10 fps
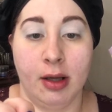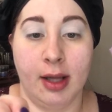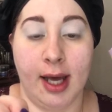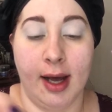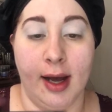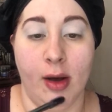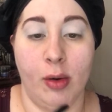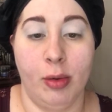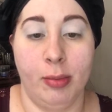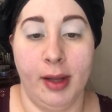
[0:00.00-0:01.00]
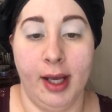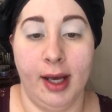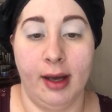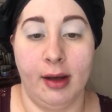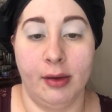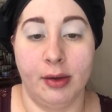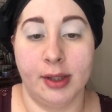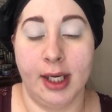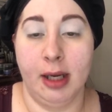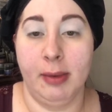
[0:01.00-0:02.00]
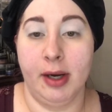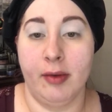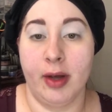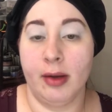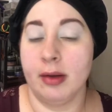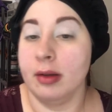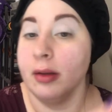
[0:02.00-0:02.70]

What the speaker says: that I only get a little tiny bit of it.